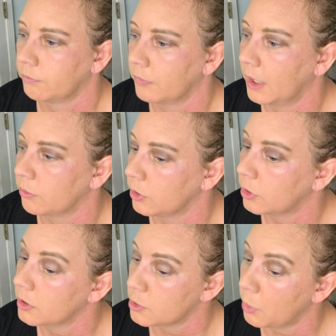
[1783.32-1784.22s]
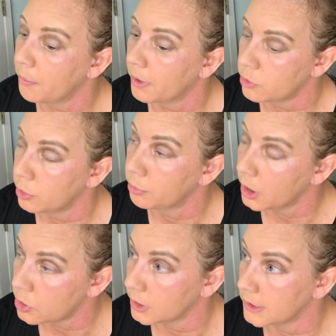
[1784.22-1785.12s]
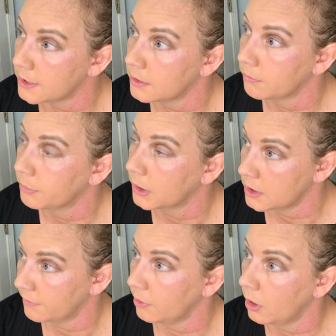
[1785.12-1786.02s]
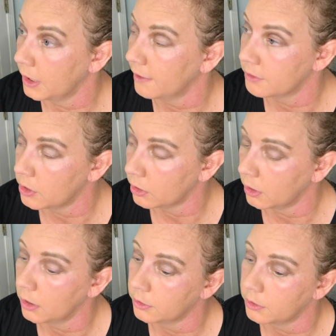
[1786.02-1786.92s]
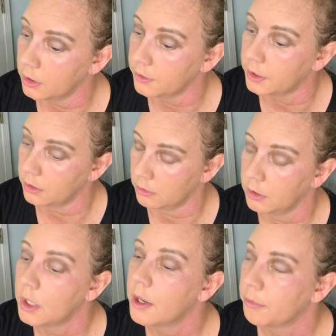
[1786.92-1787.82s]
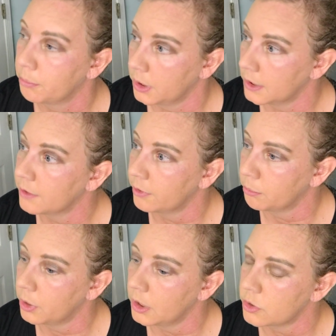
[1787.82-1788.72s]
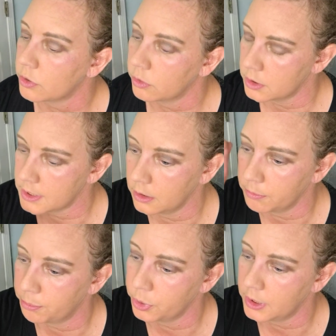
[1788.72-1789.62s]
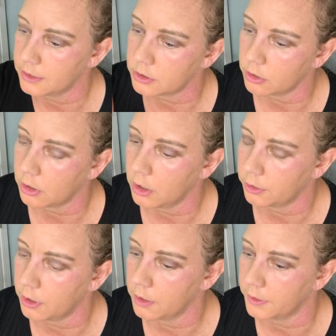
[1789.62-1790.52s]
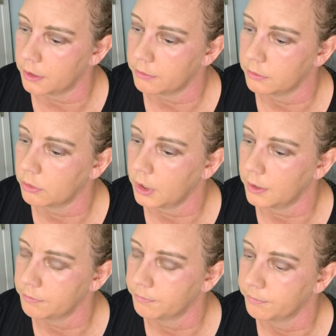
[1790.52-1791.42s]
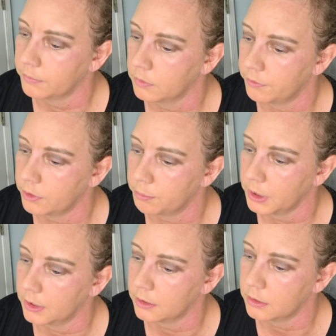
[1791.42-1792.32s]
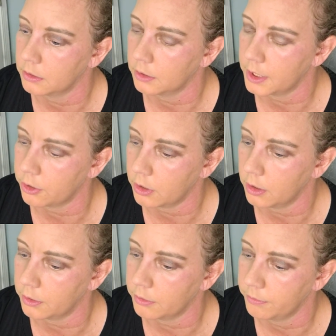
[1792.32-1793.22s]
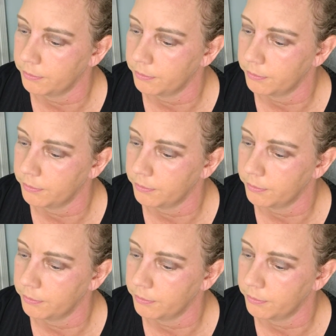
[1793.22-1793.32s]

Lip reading: Now, you can swap out your brushes, because if you already have a dark color on there, pick a different brush, or it's going to put that dark color on there, okay? If you're picking a lighter color.